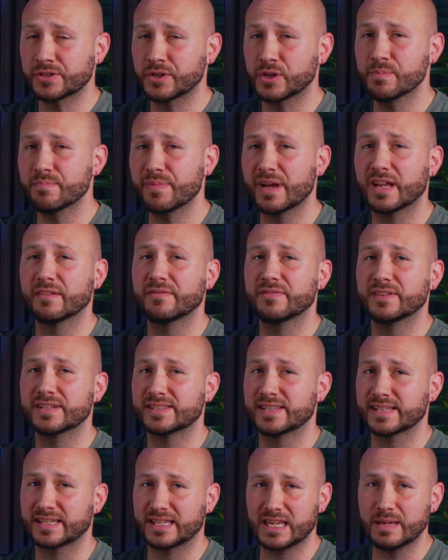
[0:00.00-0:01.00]
benefits that
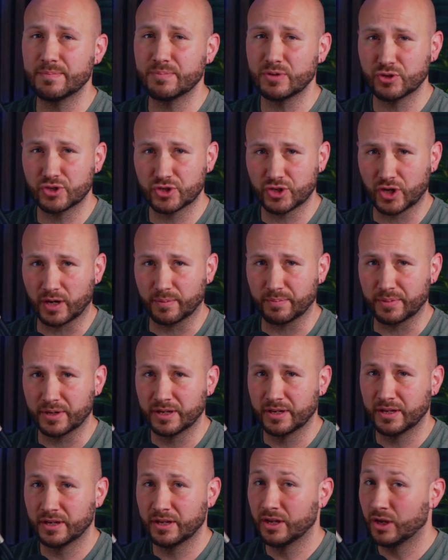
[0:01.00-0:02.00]
keep you sharp.
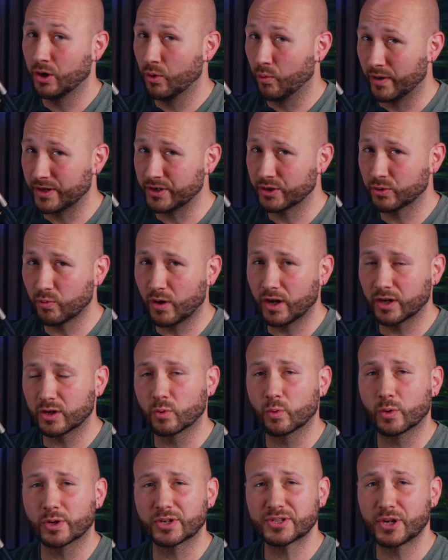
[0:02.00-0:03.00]
When your water
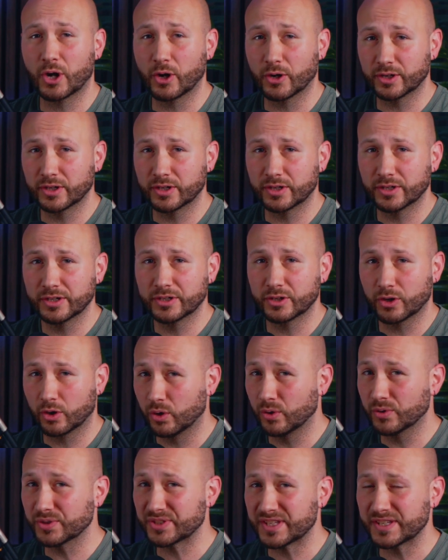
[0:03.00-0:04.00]
works harder, your whole
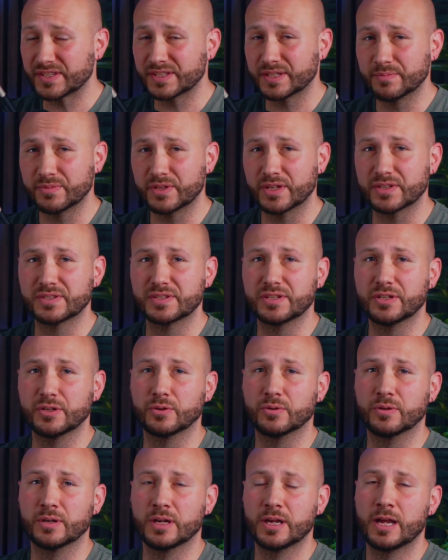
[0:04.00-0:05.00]
system does too.
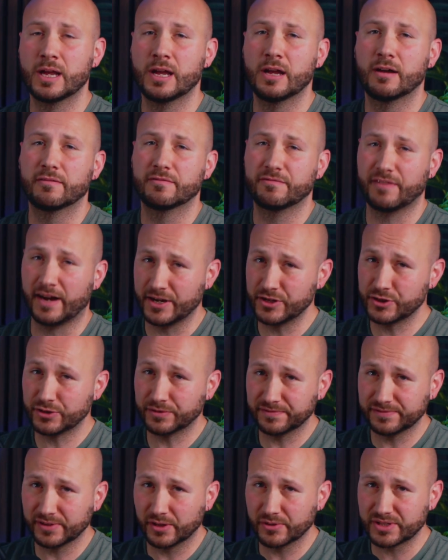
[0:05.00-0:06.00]
Find your flow
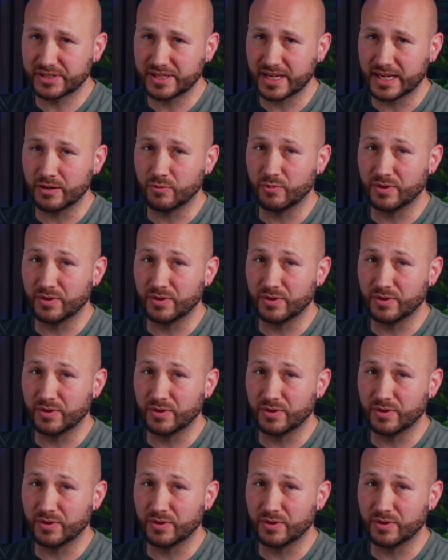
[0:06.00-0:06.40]
state with the